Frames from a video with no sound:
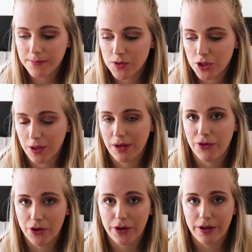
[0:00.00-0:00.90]
So
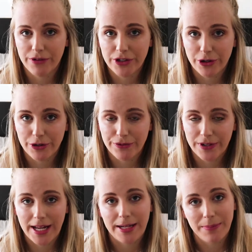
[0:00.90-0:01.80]
if you're a
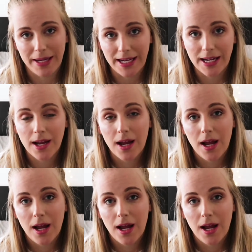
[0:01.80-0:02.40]
photographer like me,